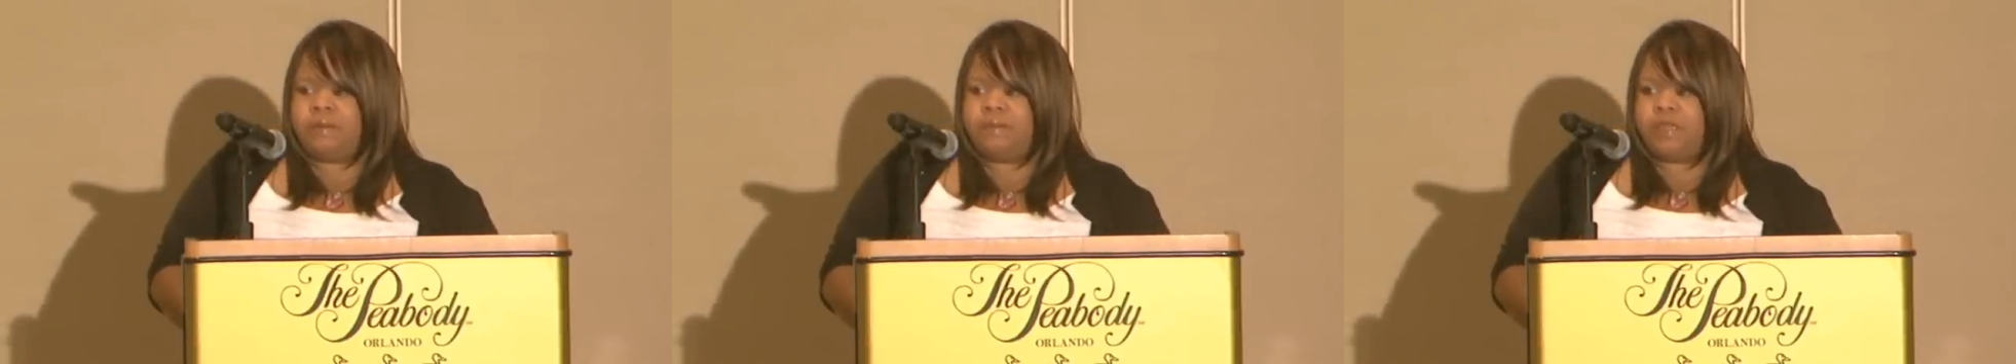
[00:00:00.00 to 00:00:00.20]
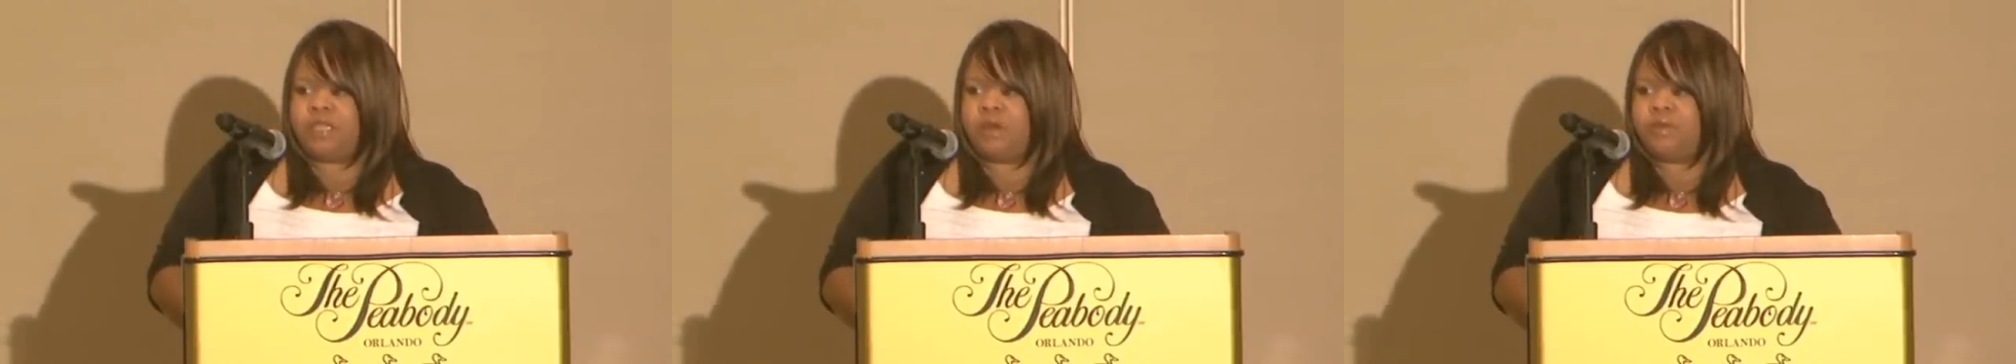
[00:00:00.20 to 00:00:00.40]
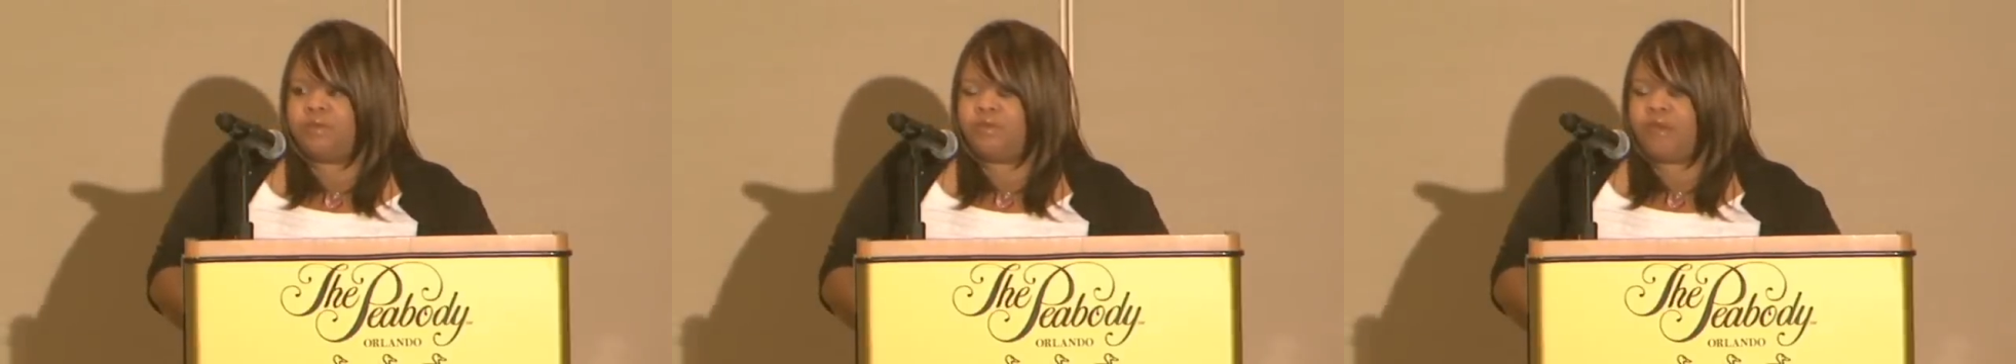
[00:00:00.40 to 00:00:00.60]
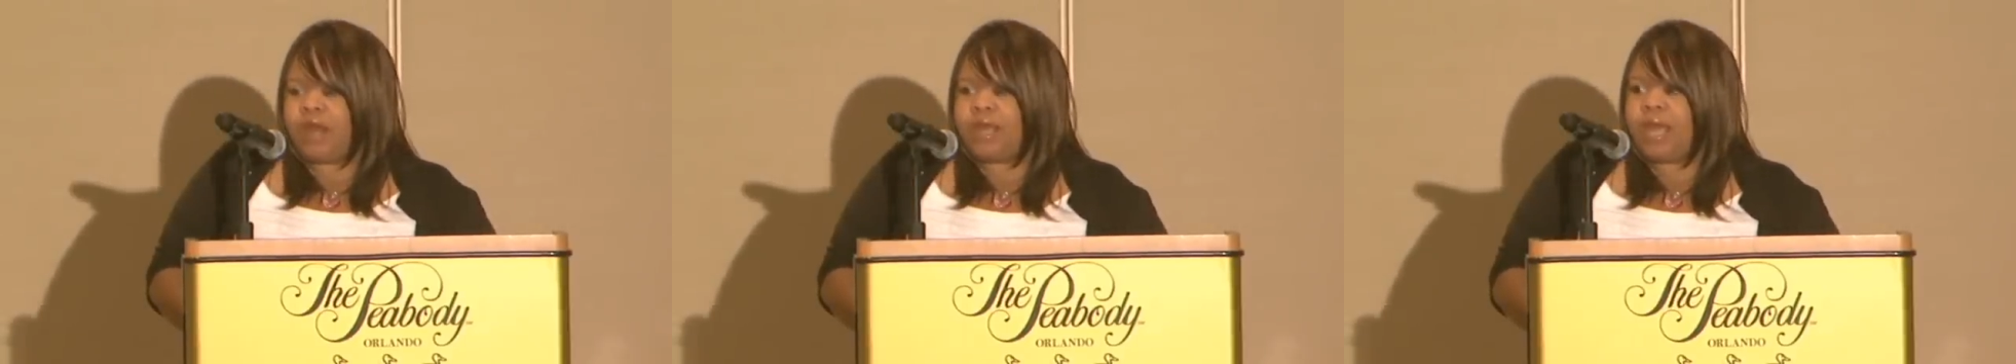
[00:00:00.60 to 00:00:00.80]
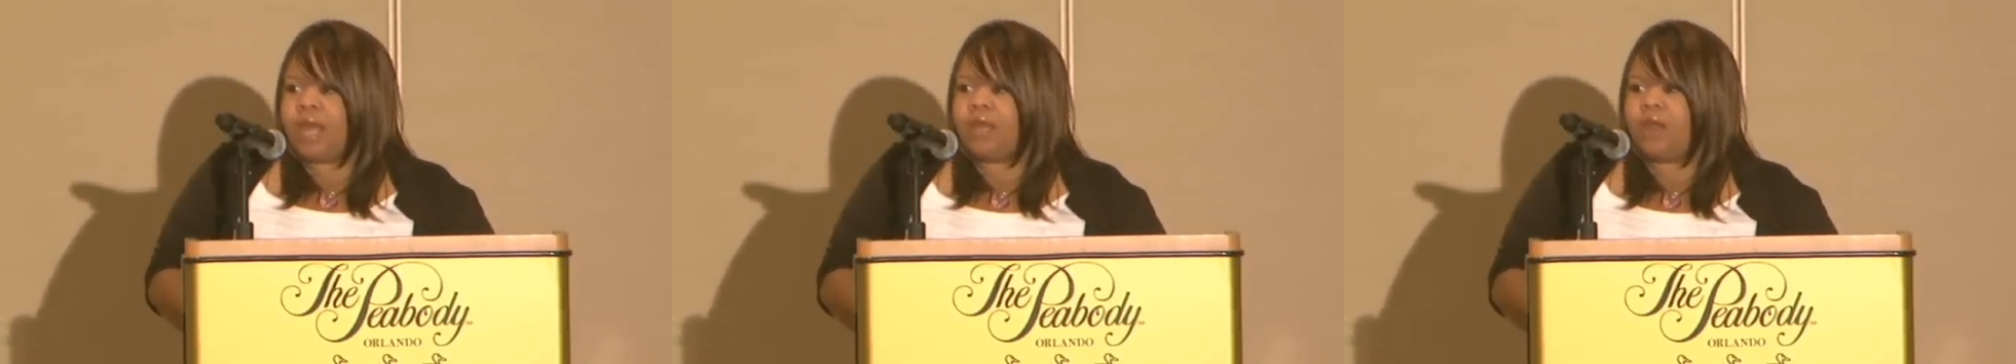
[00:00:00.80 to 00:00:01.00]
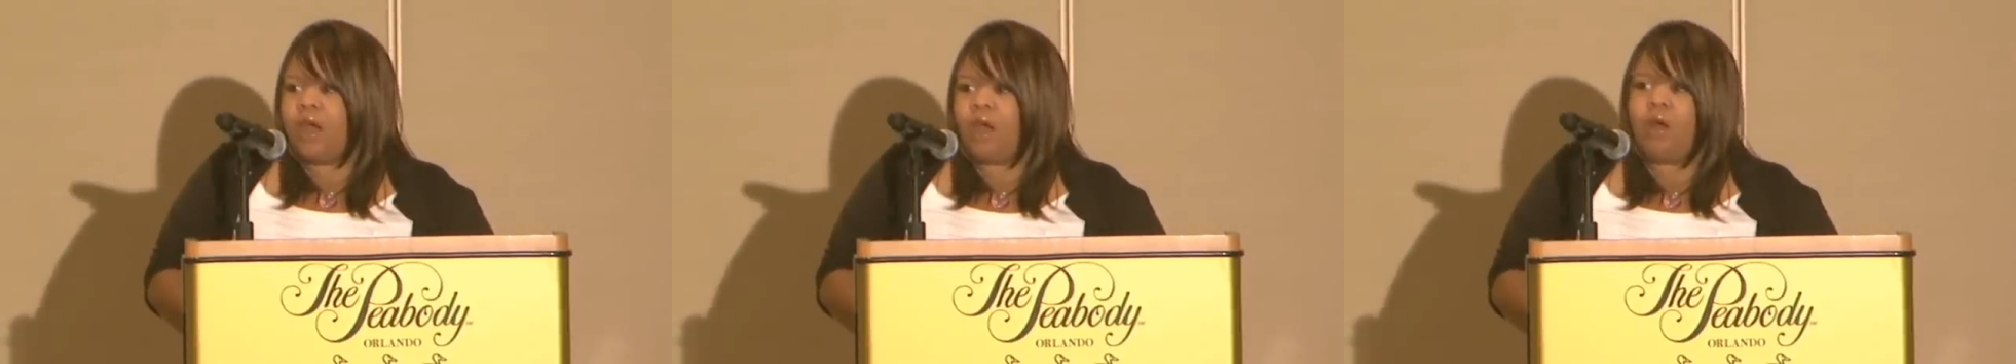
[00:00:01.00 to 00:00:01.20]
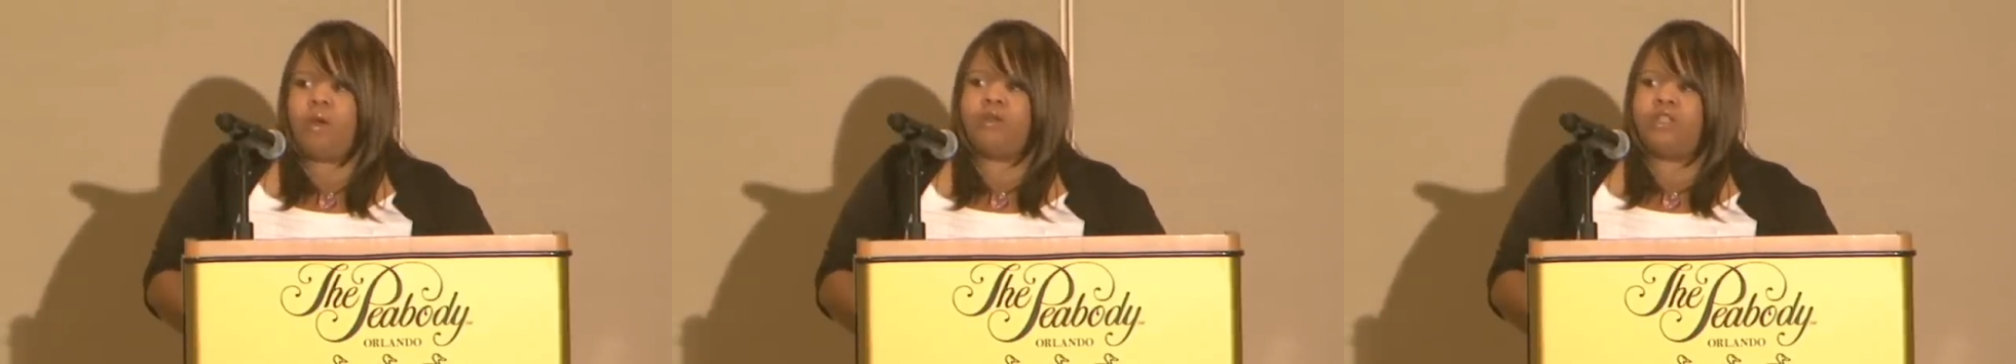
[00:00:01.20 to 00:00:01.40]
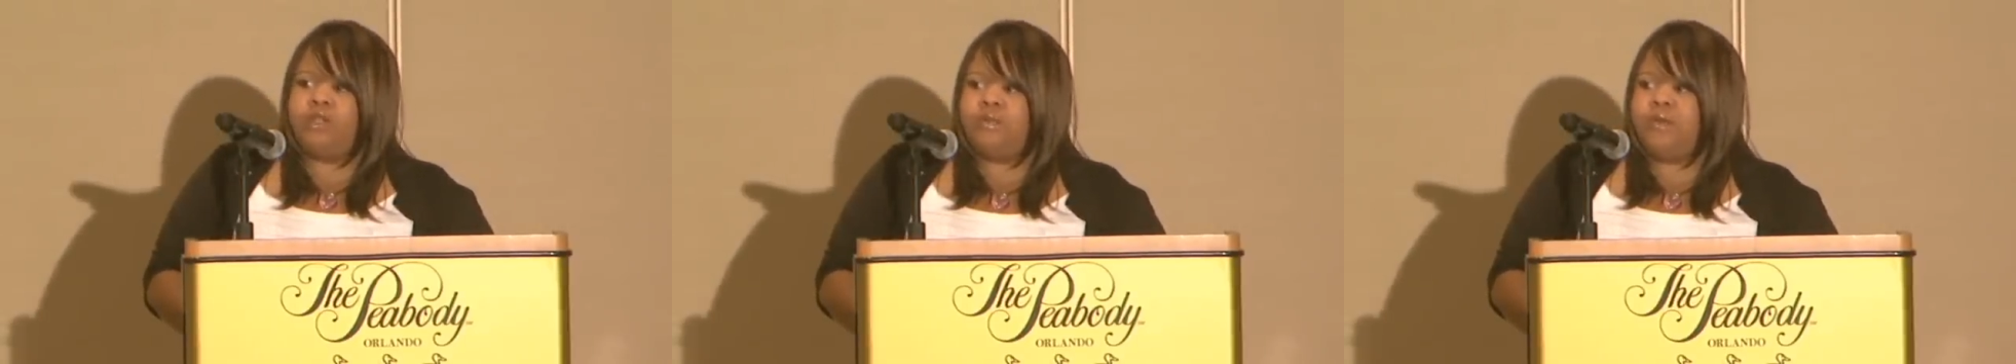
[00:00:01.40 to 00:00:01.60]
so when I got a
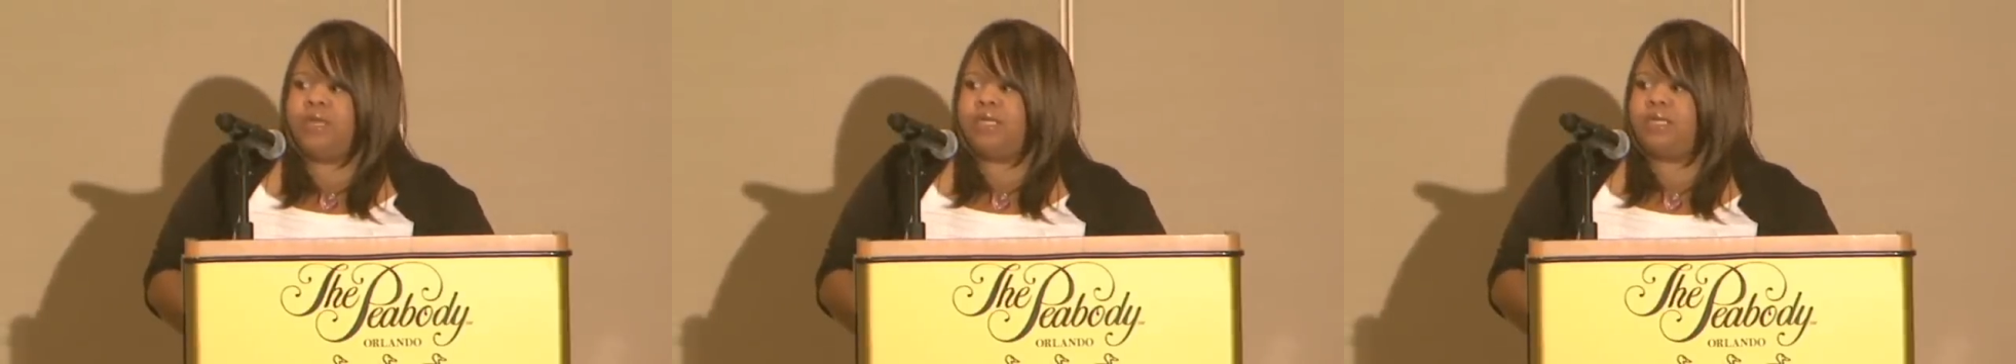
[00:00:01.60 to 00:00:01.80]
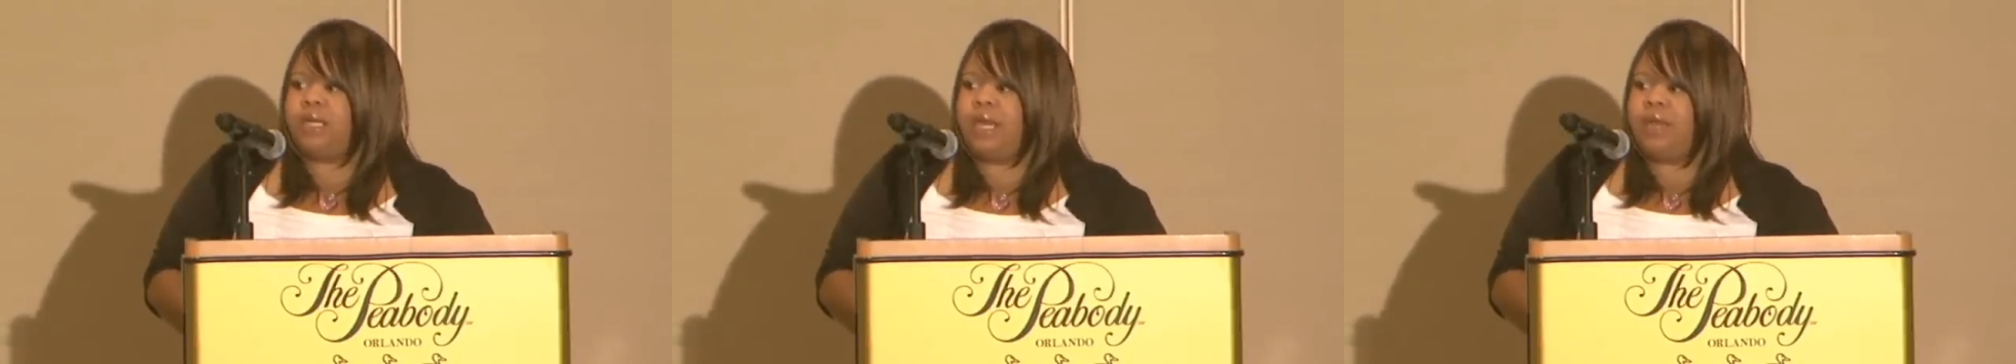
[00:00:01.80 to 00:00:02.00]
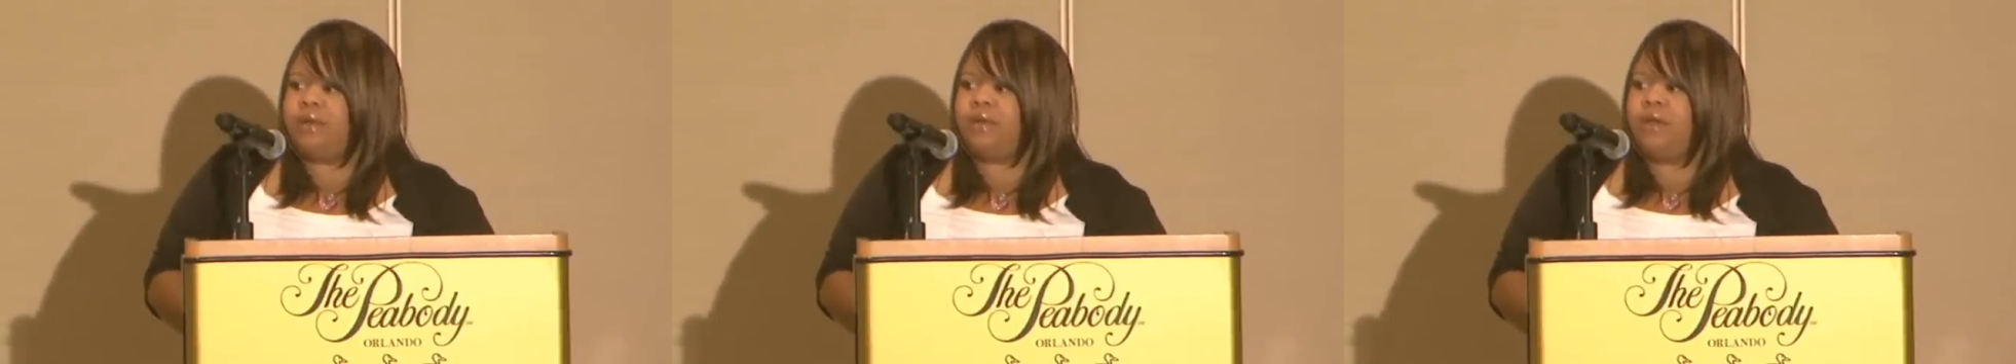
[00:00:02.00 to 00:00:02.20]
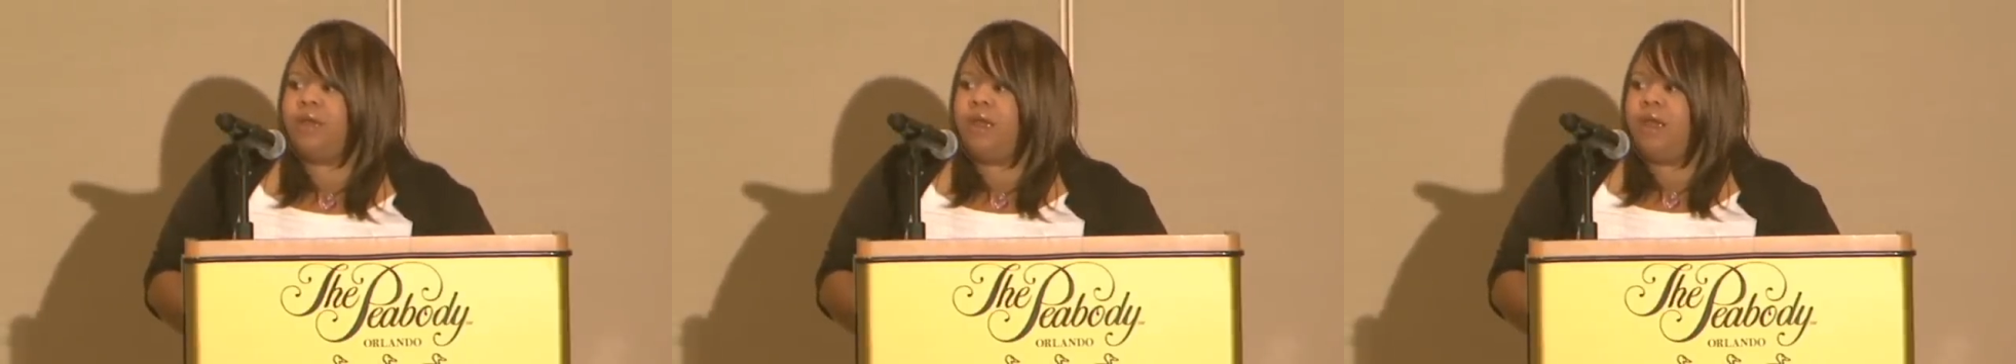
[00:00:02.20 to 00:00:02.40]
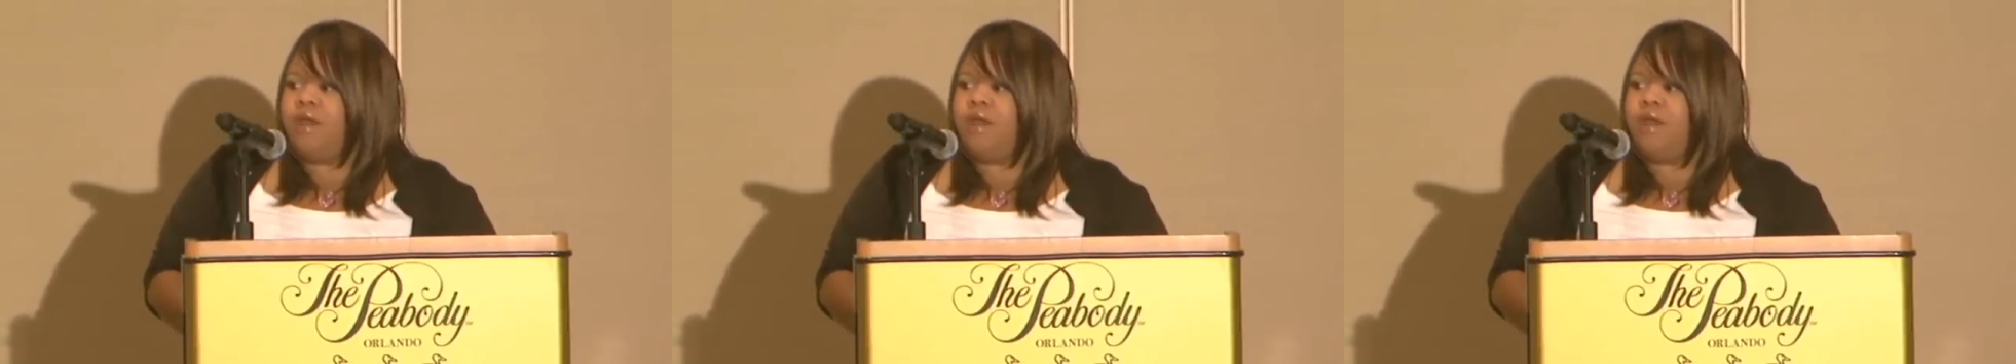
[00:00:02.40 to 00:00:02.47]
call 2 weeks later